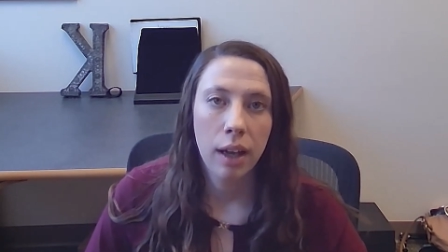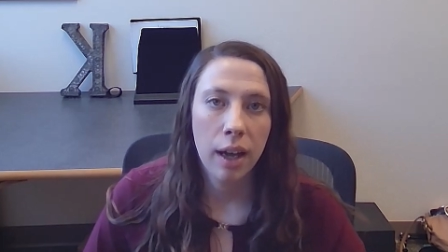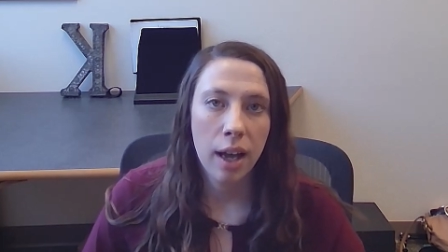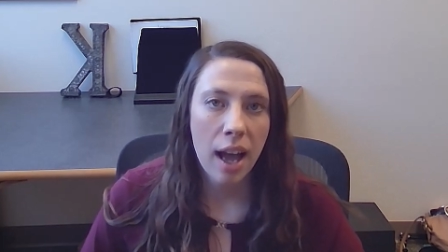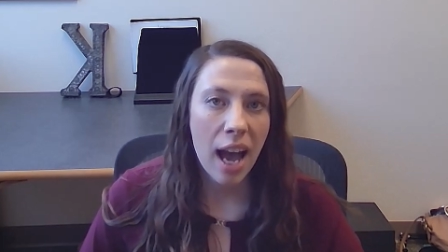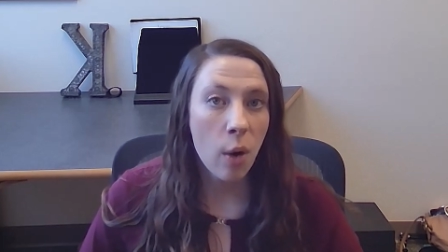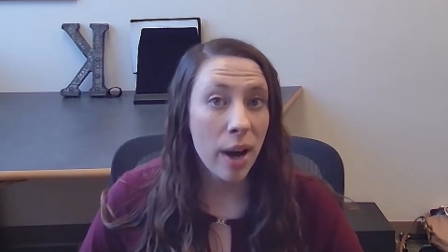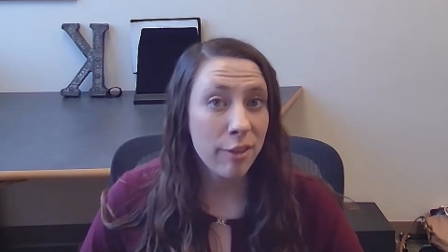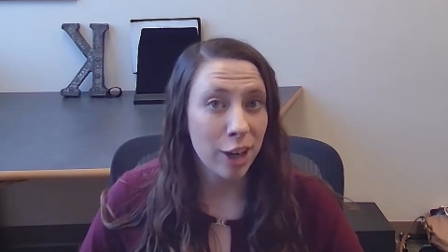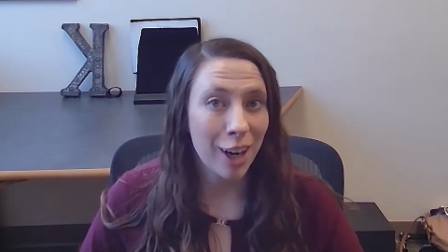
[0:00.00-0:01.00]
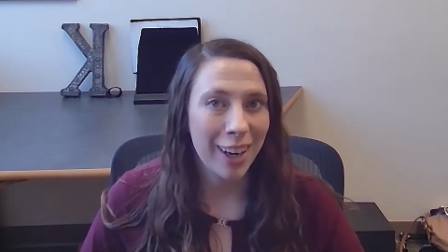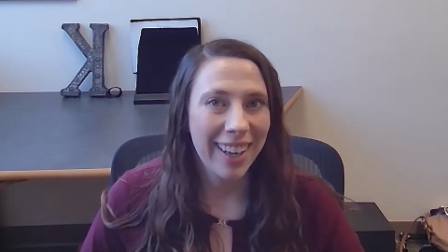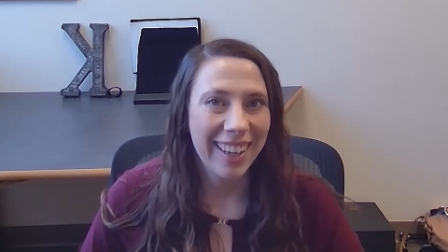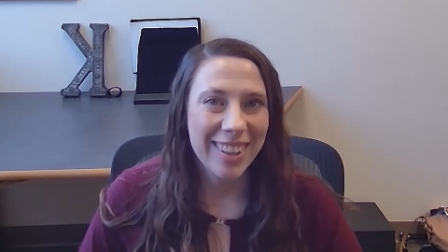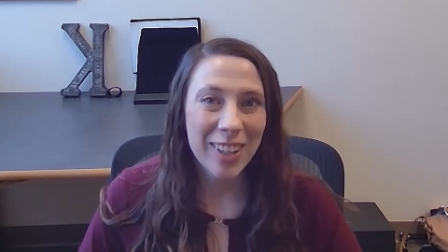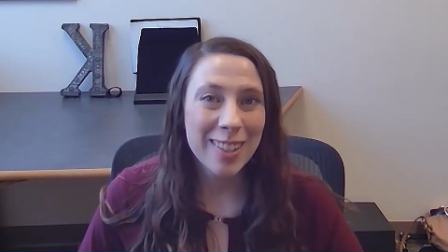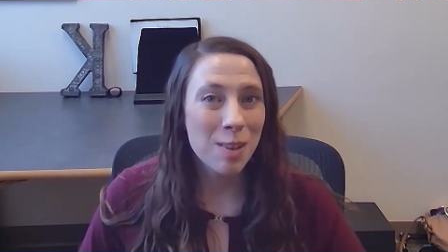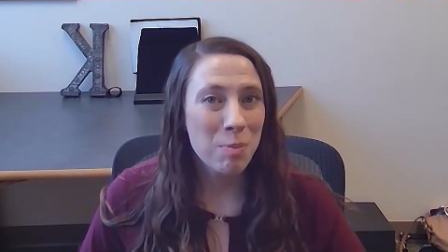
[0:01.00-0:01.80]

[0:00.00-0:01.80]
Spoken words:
However, there is a